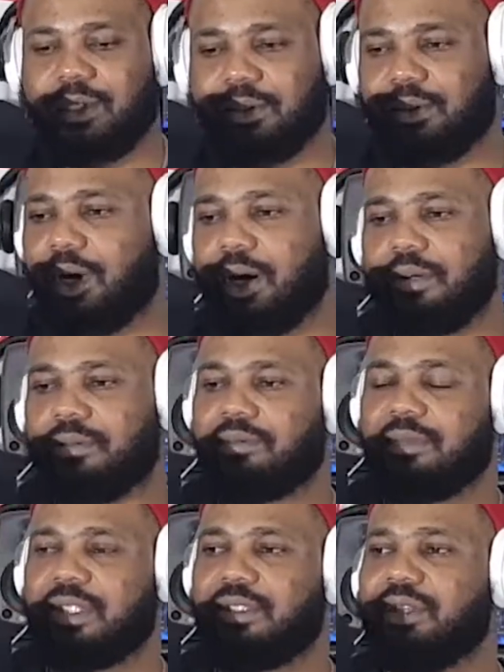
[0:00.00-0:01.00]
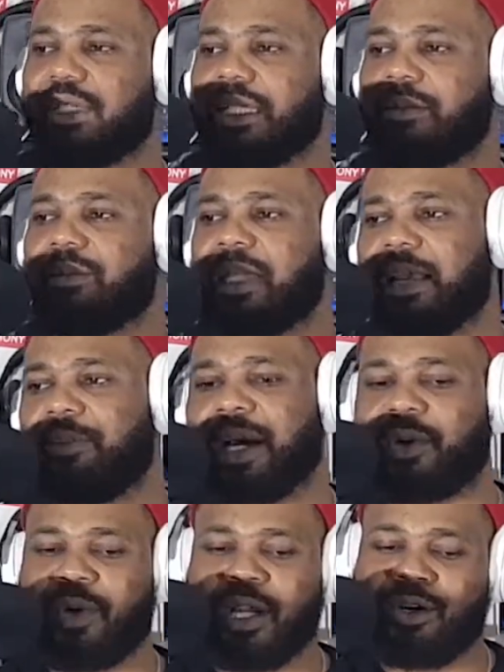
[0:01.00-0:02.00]
No, it's not team. Like
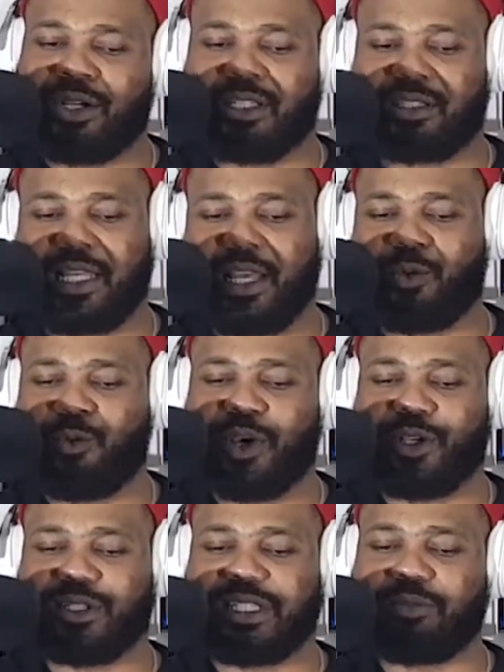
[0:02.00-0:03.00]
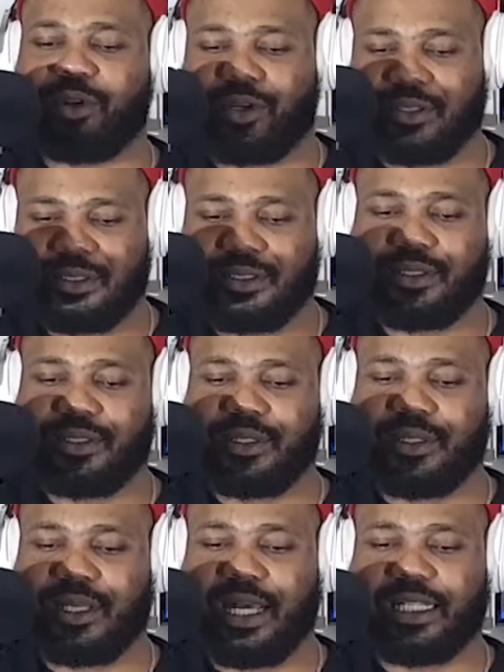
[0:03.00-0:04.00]
bandwagon is like when your team lost,
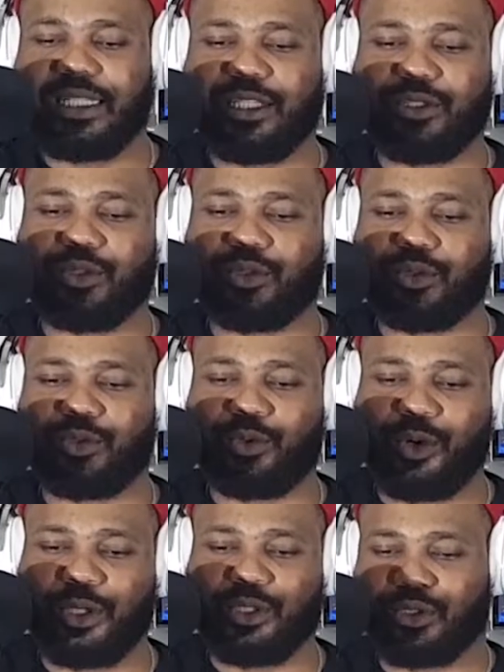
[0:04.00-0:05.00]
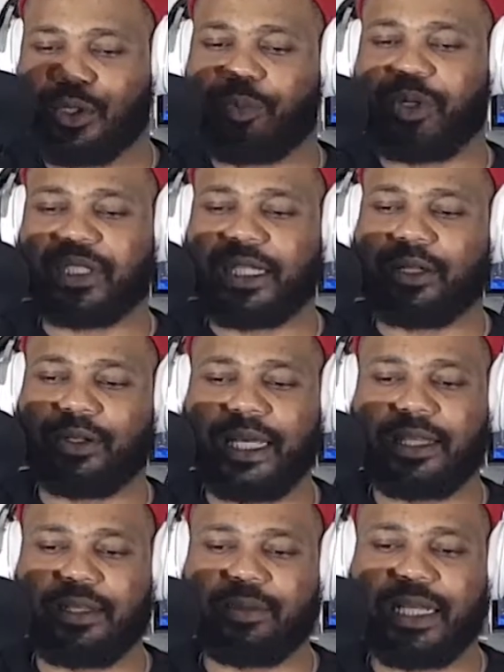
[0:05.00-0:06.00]
and then you supporting another
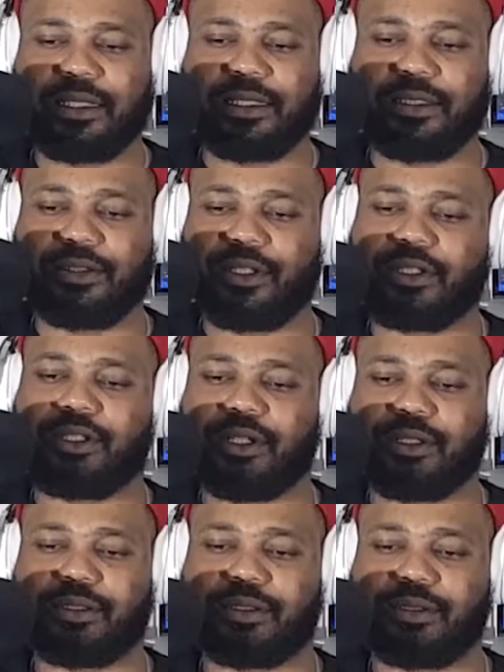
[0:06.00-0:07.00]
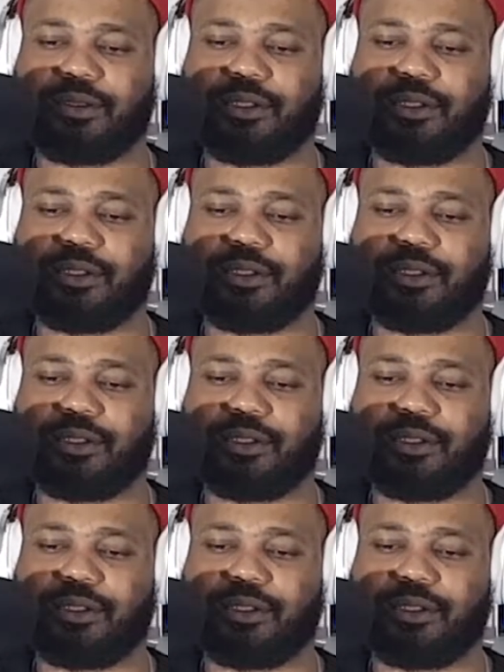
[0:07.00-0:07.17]
team that is not yours. Just